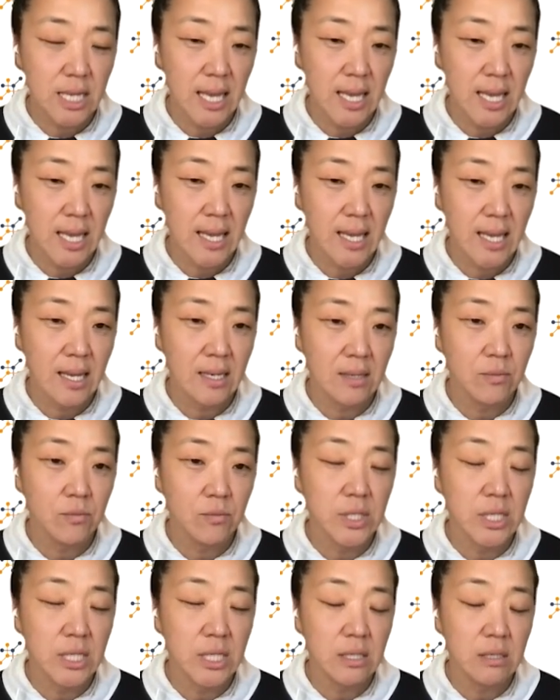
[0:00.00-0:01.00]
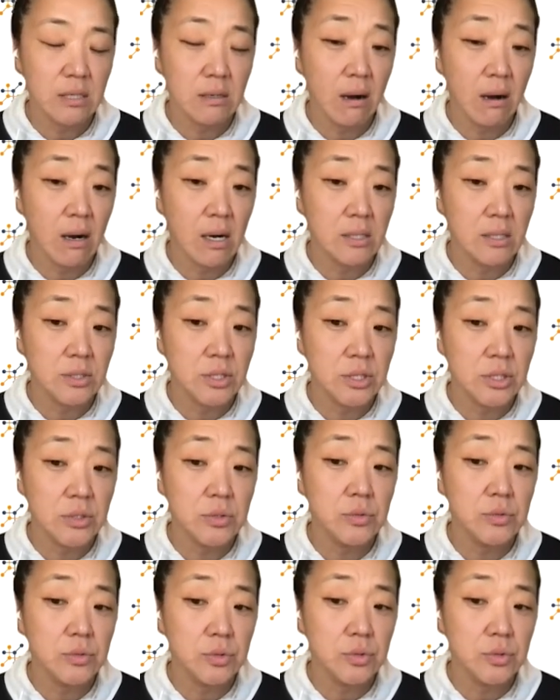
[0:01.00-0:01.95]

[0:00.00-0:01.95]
And we are due